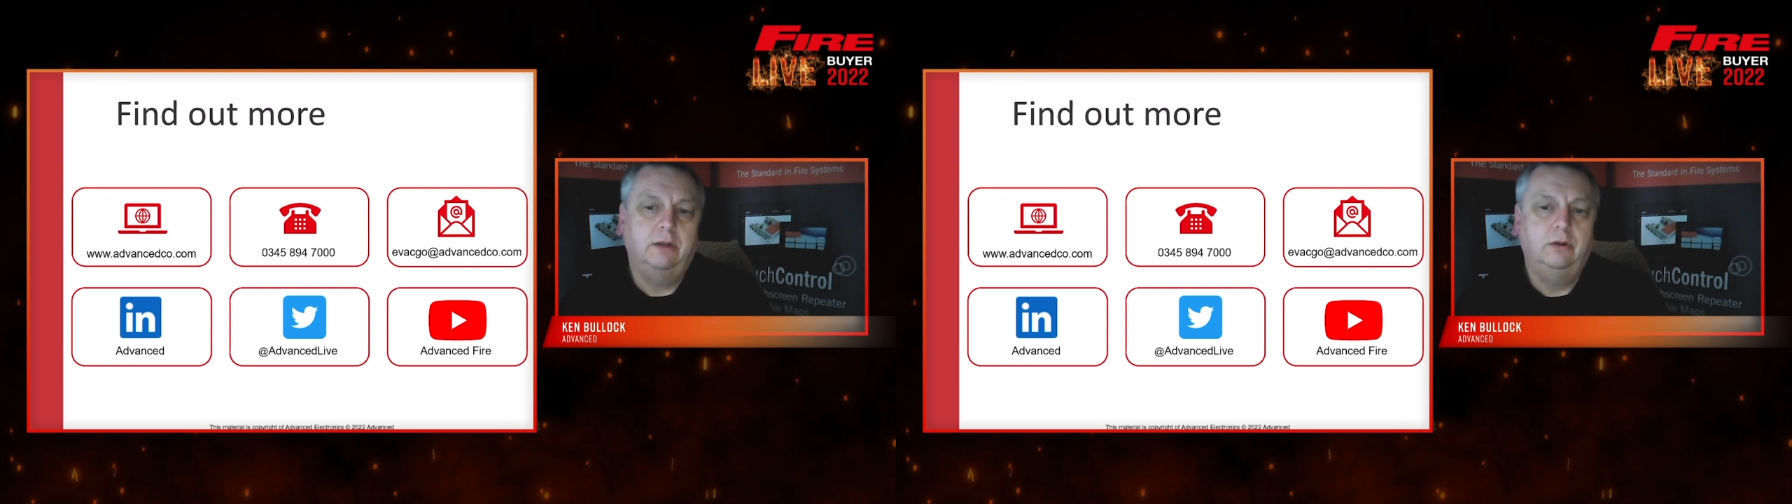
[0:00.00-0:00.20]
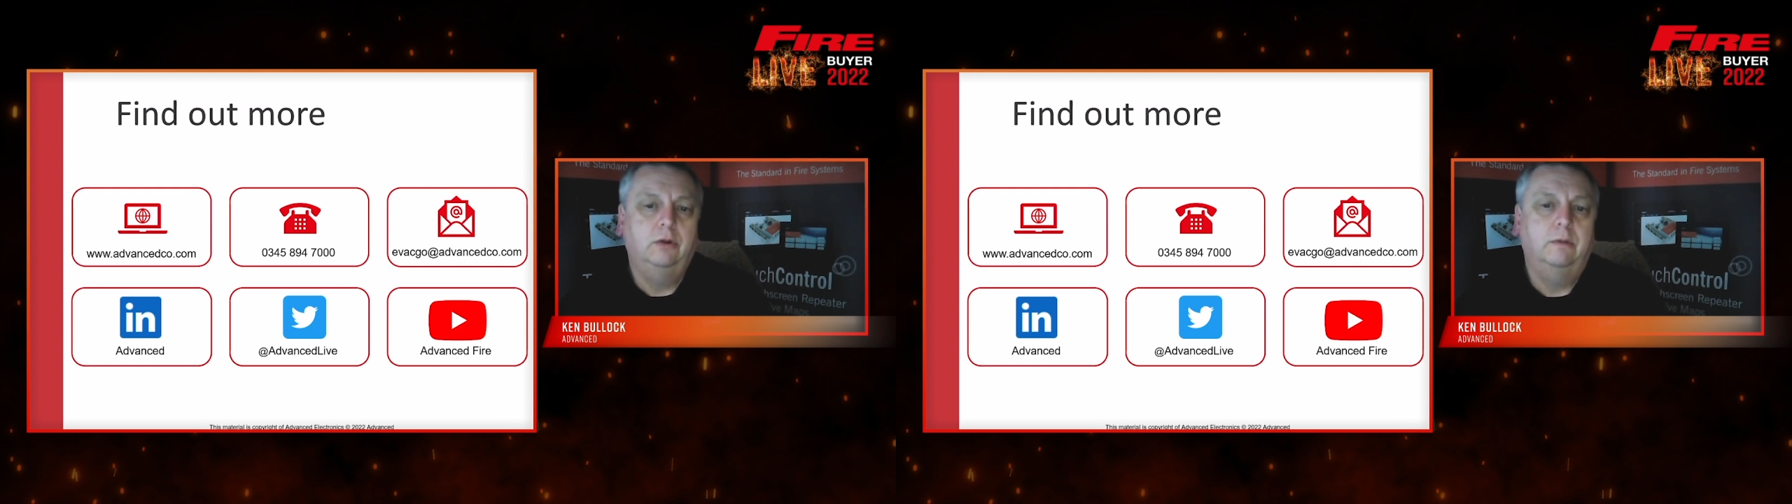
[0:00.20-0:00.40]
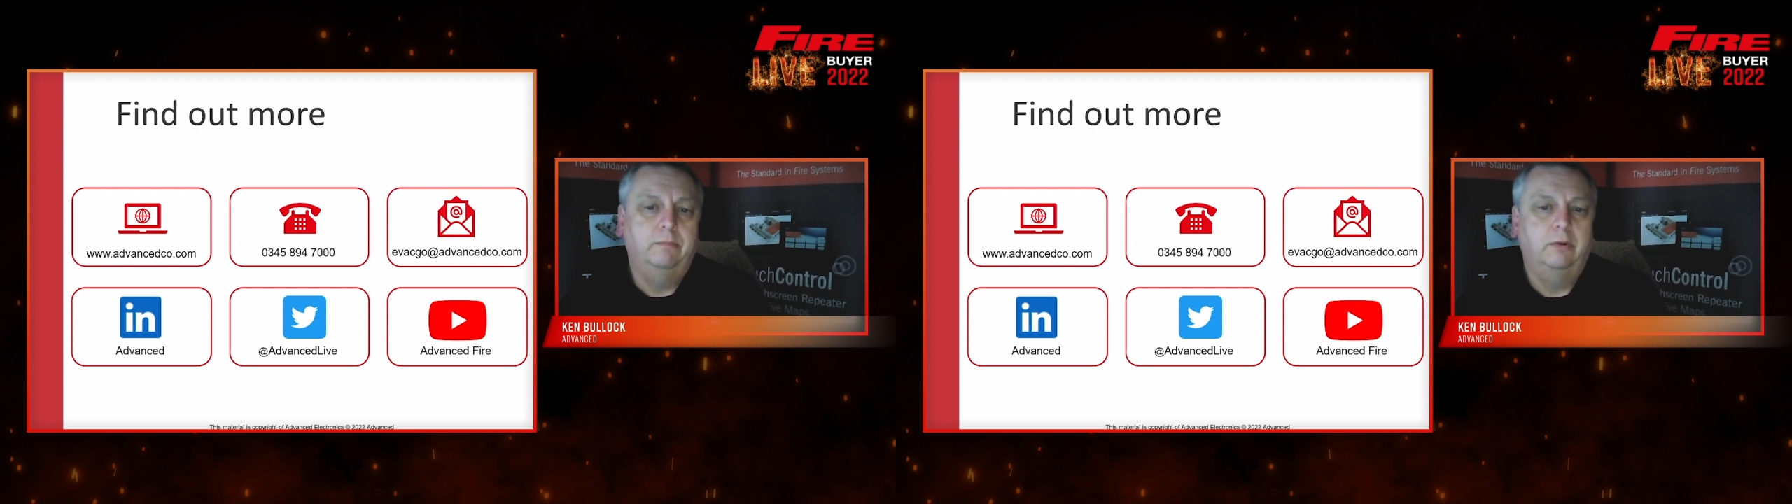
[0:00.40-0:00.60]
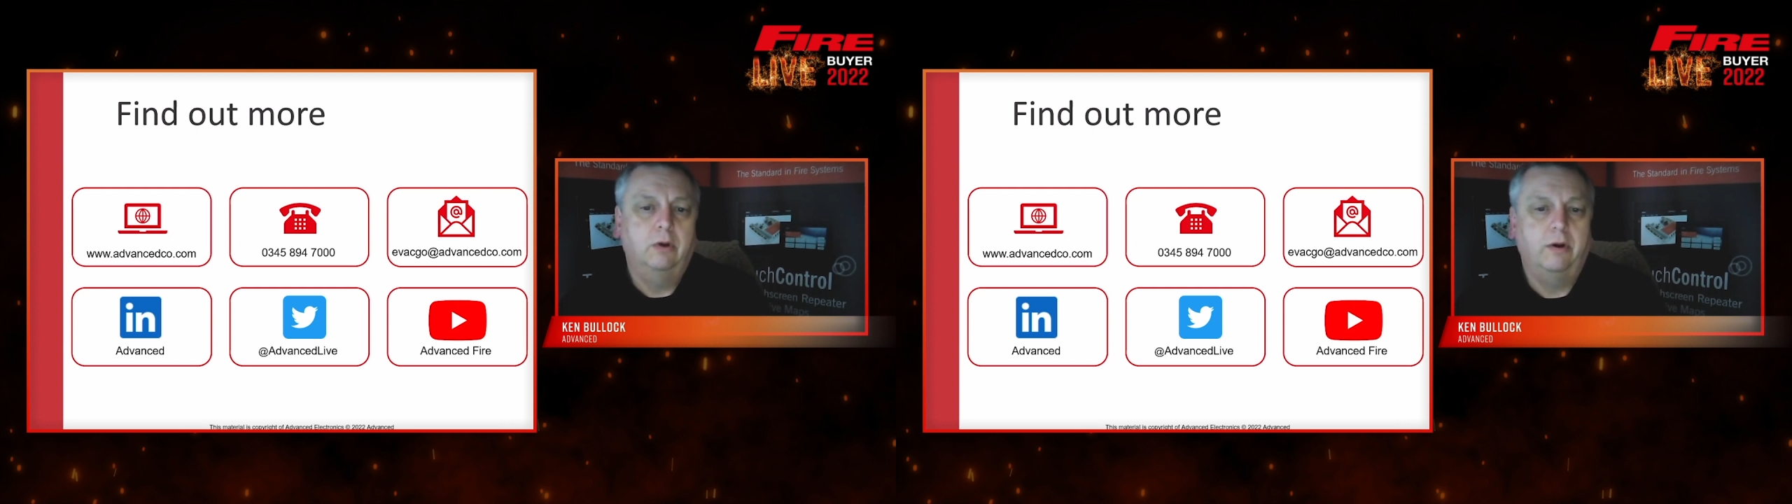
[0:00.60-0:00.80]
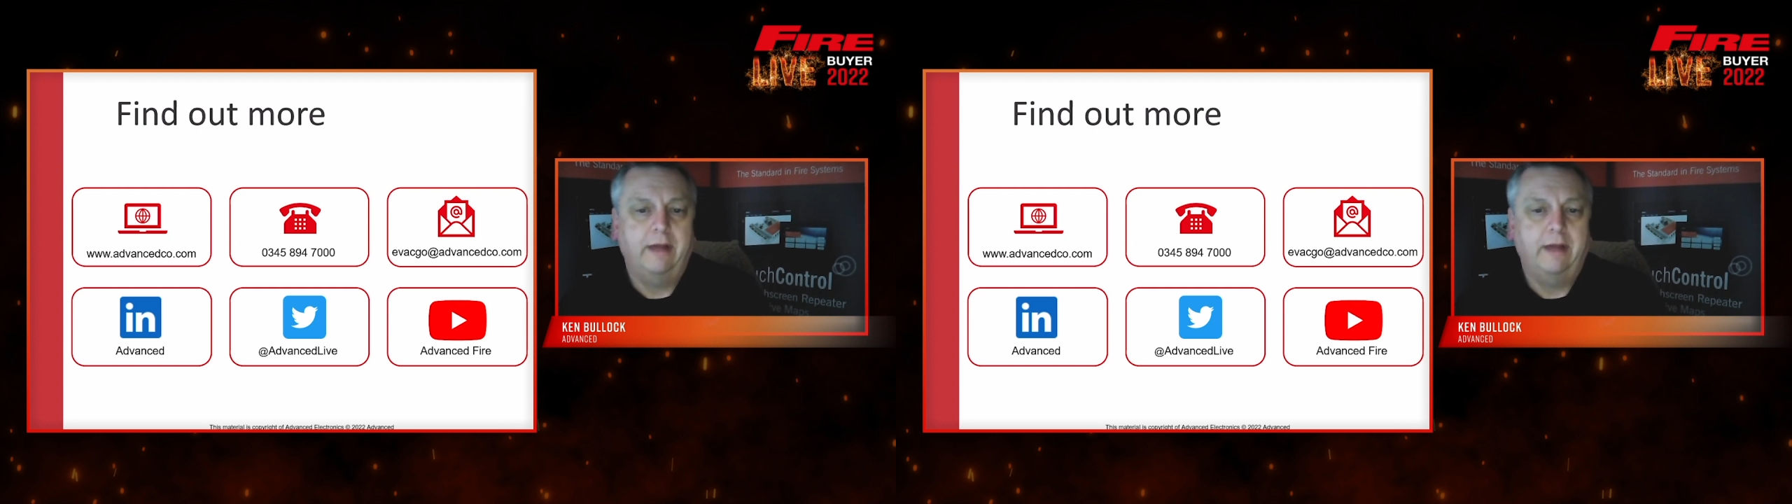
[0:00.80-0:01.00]
you can book
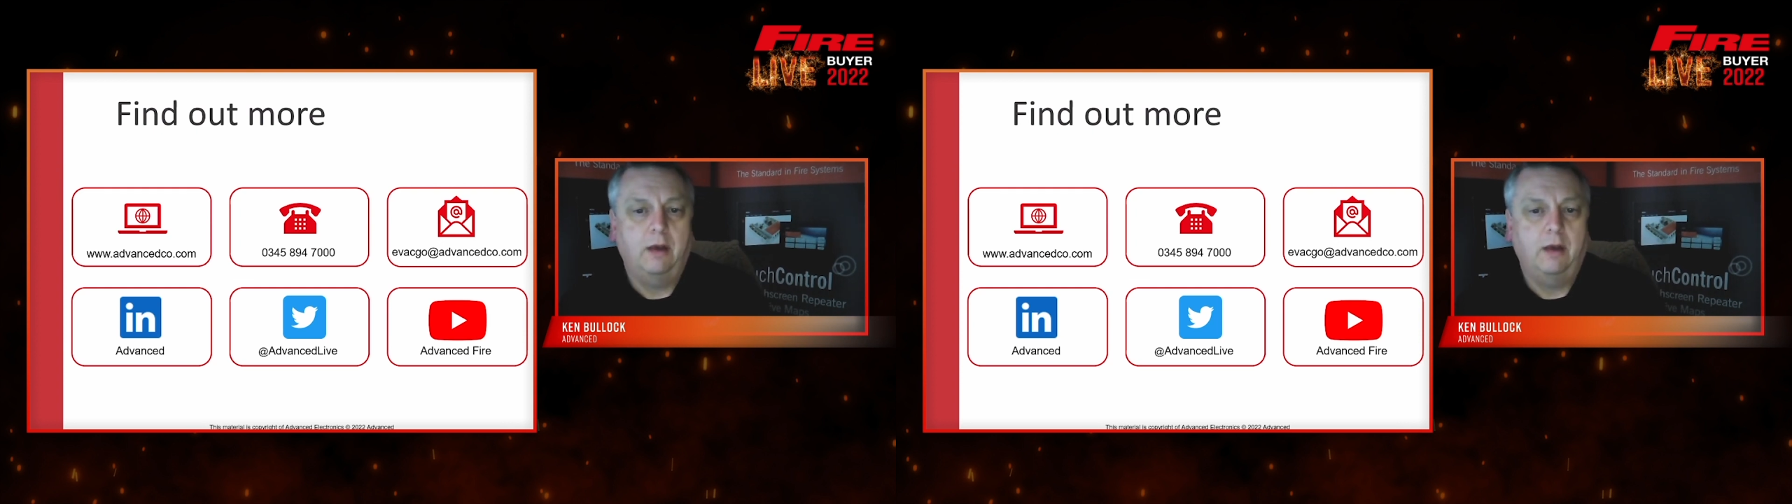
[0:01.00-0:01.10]
on our